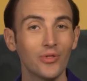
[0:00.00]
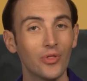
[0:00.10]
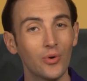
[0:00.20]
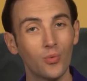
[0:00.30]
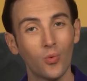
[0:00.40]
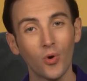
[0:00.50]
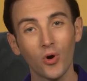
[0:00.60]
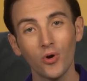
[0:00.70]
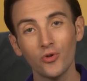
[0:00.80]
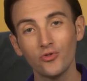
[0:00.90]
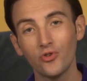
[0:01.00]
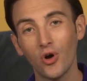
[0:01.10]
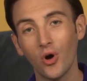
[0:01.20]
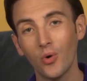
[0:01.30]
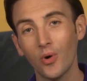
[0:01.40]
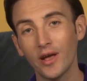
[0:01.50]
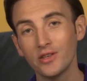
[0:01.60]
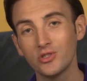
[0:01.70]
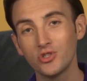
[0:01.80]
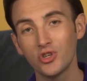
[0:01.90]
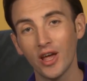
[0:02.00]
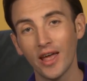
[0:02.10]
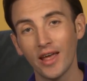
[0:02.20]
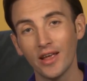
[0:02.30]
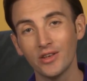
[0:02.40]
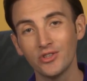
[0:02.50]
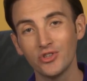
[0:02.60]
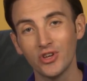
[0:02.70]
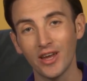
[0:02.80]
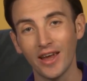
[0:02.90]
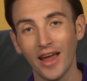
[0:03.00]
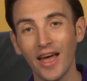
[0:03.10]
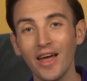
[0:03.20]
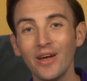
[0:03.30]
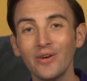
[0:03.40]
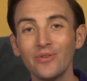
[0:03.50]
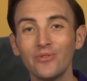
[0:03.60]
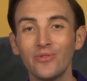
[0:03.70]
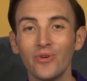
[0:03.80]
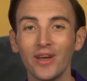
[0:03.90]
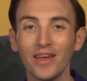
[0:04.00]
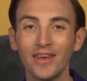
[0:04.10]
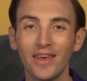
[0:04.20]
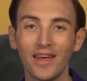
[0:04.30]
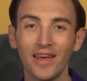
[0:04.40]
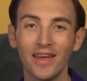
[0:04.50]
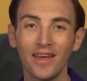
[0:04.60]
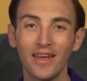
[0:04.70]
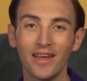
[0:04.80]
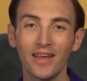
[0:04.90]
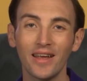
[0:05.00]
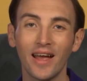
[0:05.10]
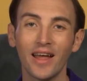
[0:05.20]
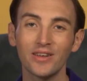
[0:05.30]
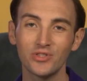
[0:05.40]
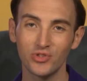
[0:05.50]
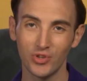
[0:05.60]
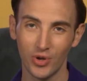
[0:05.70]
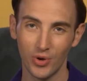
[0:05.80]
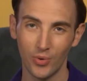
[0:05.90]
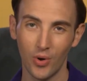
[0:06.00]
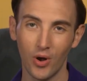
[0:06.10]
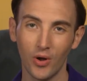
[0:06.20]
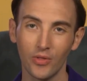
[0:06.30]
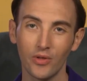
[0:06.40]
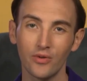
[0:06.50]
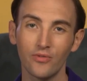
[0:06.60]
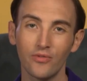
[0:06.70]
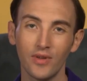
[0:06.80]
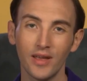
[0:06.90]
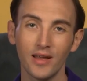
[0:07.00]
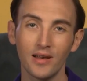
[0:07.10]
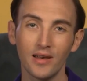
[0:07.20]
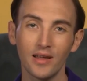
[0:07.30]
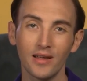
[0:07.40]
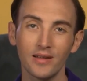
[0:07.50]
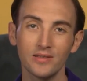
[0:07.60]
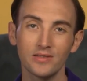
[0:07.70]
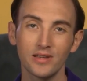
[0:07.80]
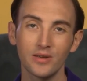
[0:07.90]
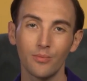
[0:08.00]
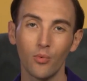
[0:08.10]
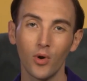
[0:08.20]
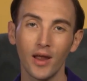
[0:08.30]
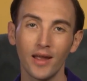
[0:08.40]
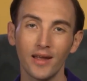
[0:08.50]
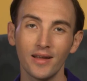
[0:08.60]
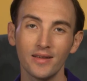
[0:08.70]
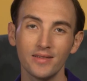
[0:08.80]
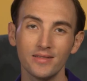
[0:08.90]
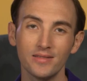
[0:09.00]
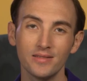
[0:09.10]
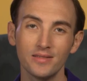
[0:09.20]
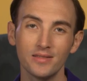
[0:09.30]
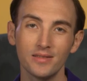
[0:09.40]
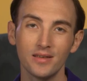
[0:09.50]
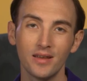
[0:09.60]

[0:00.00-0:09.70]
The world's always changing every day, and so are the feelings it brings.